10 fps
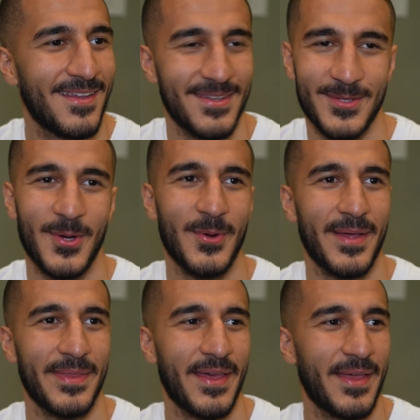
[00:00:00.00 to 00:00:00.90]
You know,
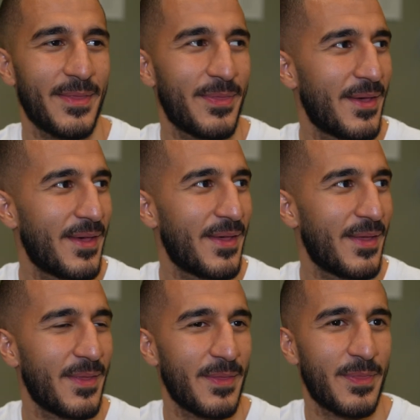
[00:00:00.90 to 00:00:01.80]

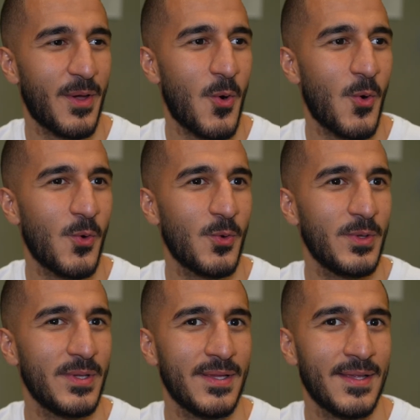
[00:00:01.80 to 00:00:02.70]
the
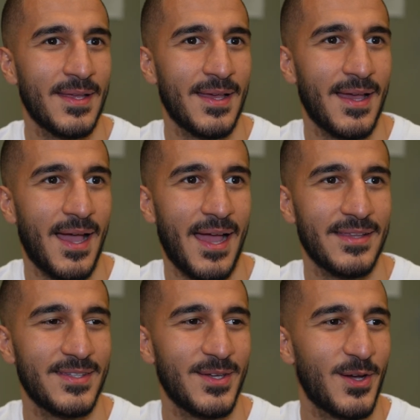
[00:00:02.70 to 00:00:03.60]
whole
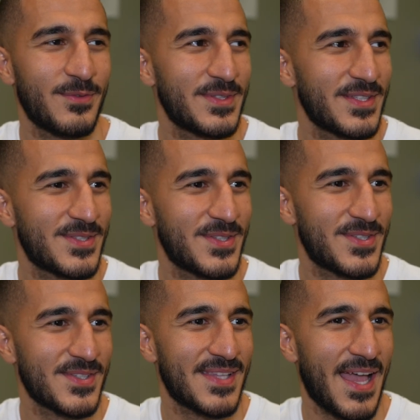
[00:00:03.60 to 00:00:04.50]
idea of it is to
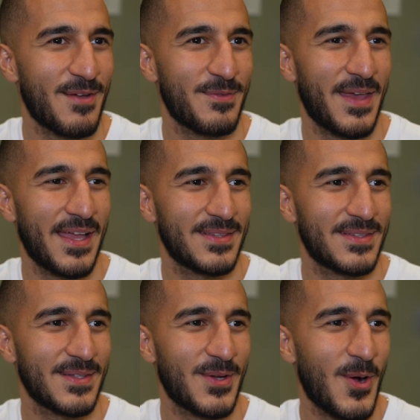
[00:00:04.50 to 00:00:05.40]
just have that
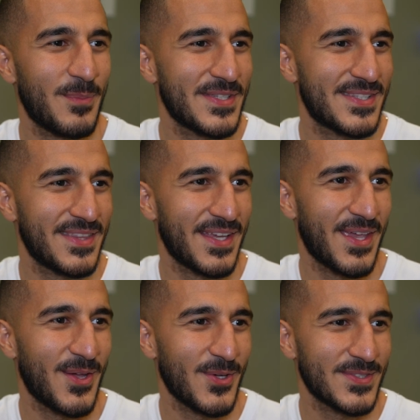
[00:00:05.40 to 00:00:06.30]
calmness in the
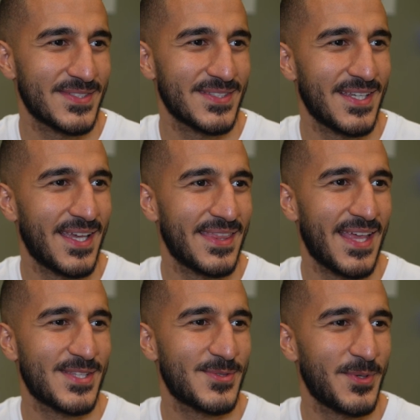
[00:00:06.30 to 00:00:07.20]
chaos, and
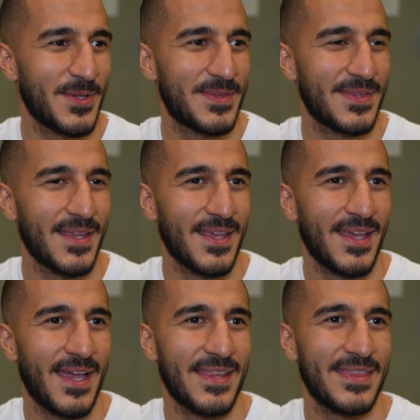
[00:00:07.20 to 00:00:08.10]
that's what
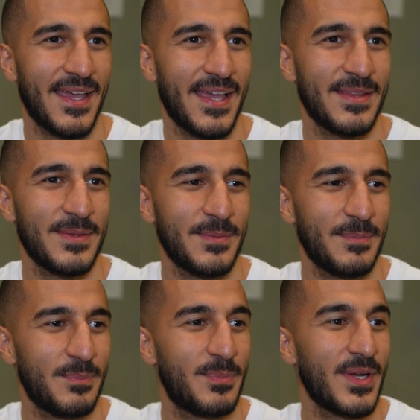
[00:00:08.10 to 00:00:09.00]
at the end
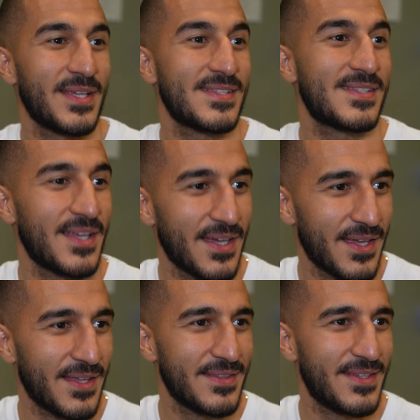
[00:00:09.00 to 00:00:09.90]
brings
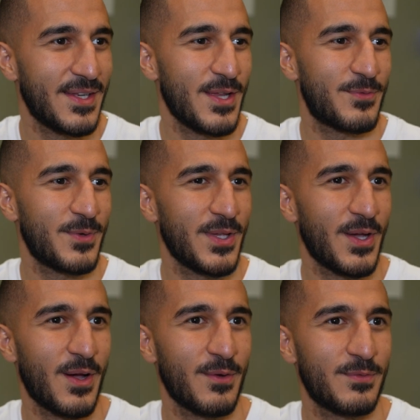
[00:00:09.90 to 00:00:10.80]
the delivery
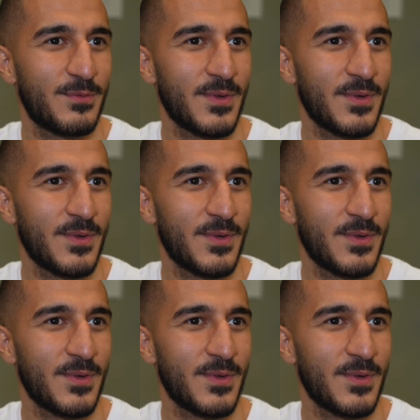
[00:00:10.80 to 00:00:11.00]
of